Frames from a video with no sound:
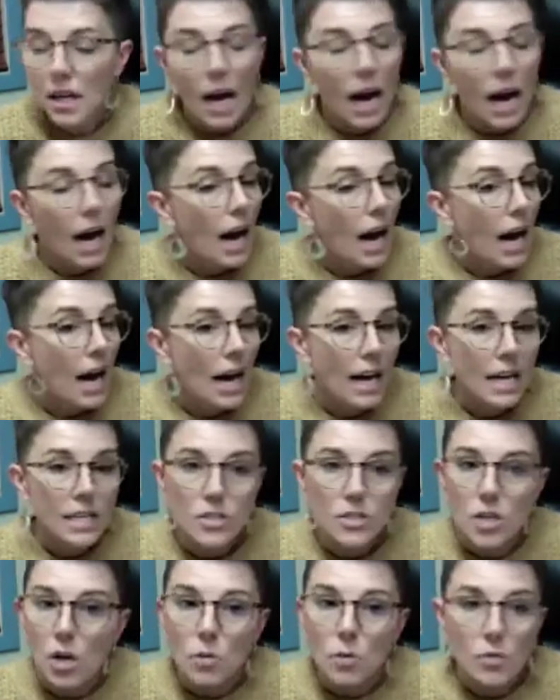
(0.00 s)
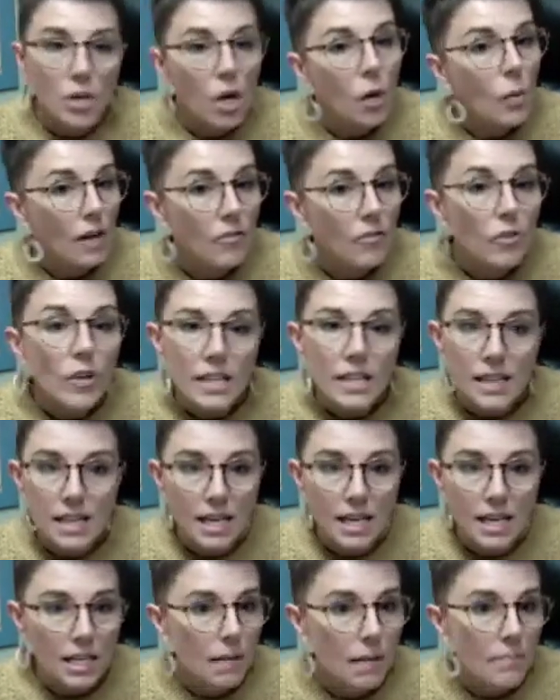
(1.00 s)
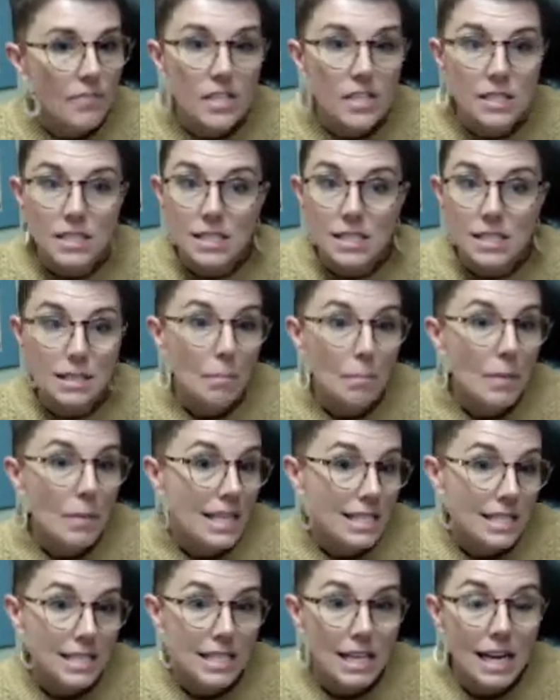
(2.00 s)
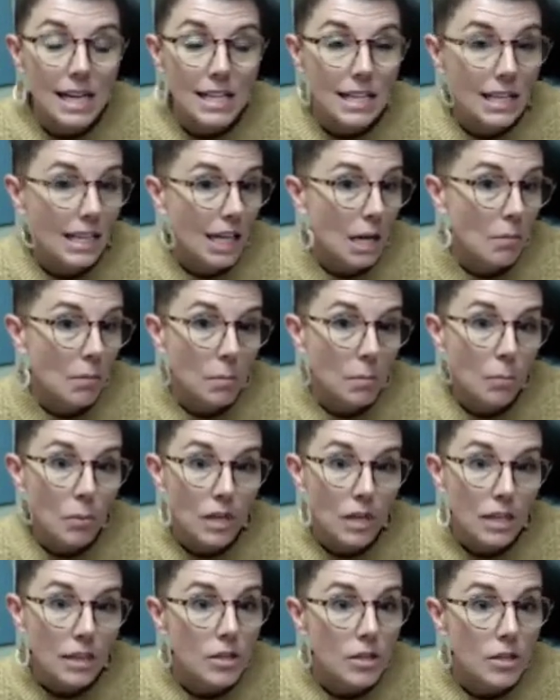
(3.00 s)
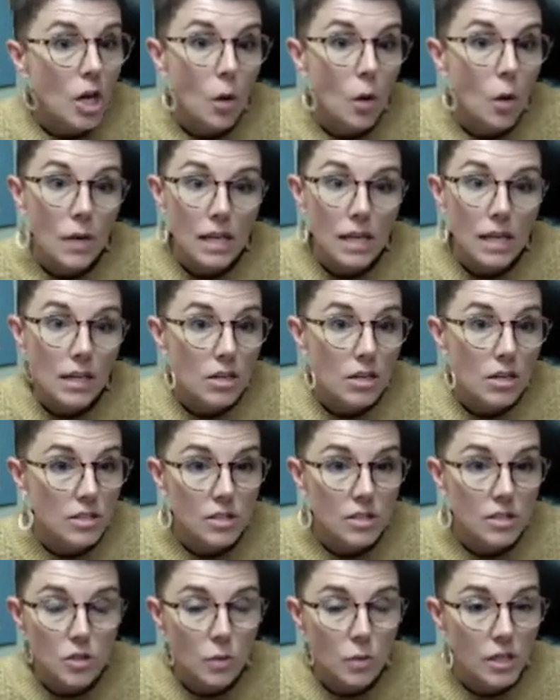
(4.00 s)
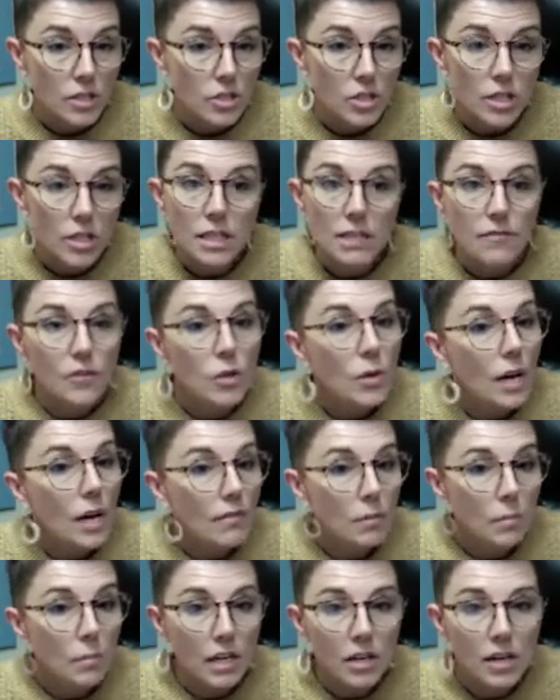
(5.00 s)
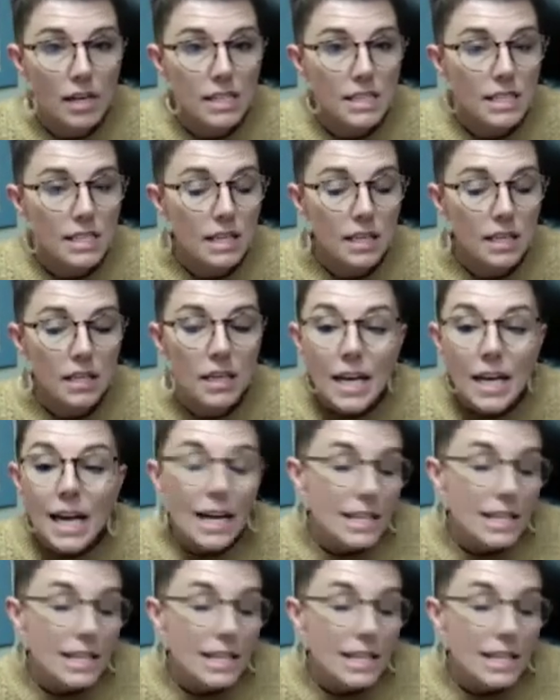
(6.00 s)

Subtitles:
I don't know everything. This is the best that I can come up with, knowing our situation. If you have a better idea, and